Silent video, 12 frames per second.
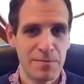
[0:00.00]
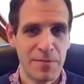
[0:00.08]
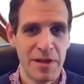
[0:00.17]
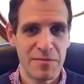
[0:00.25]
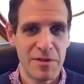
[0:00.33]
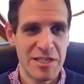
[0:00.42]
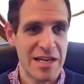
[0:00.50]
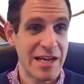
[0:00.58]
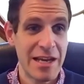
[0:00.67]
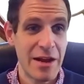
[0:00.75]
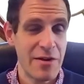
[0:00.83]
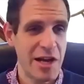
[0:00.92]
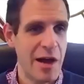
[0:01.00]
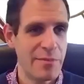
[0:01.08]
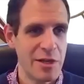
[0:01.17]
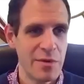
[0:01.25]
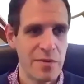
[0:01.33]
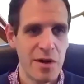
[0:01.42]
the secondary cup
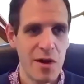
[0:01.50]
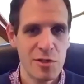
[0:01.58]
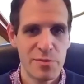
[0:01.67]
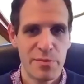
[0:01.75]
that we would host.